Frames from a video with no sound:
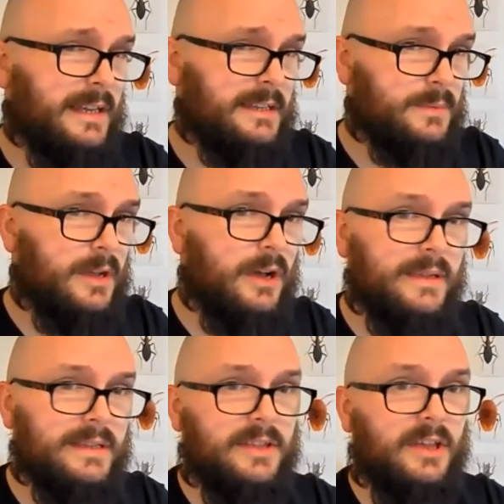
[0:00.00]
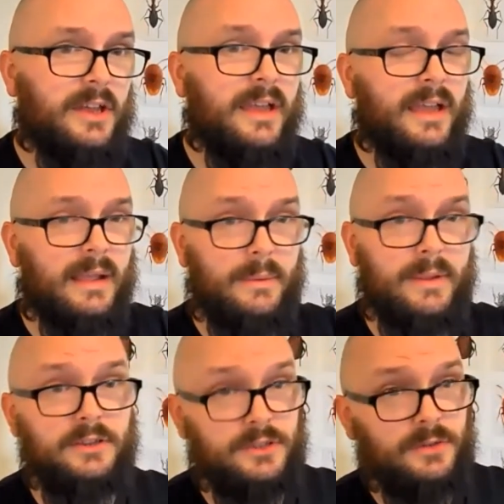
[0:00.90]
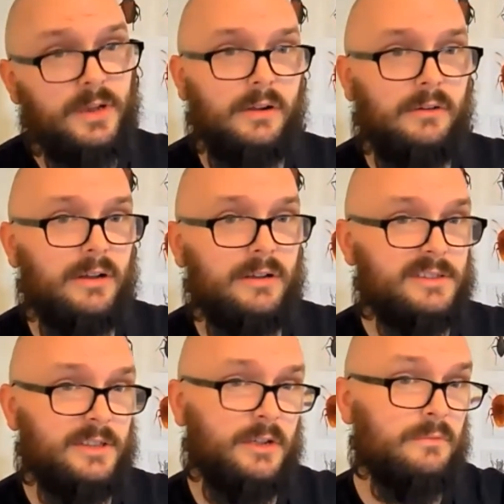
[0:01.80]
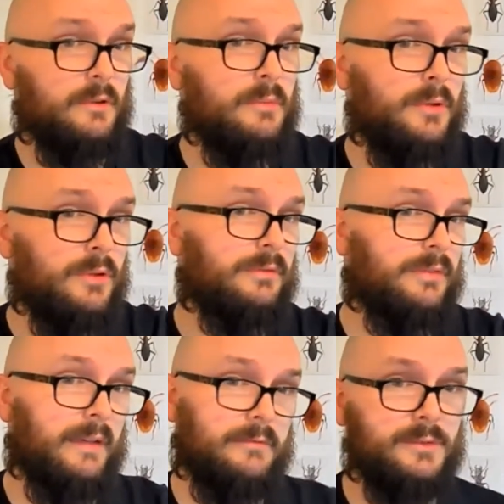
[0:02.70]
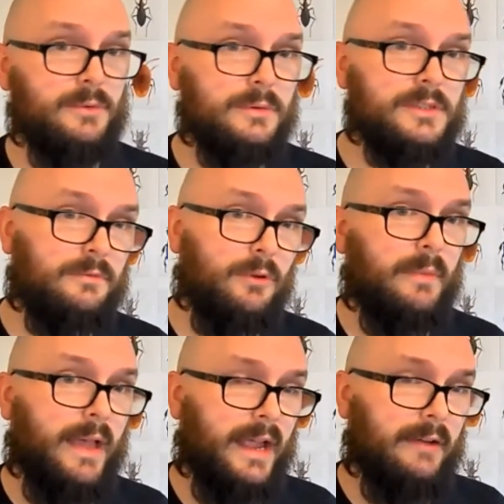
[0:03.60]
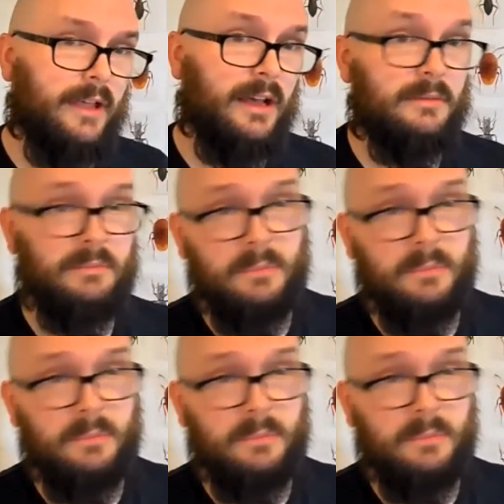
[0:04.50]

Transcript: add as well is that when you do cut grass, don't remove that resource from that area.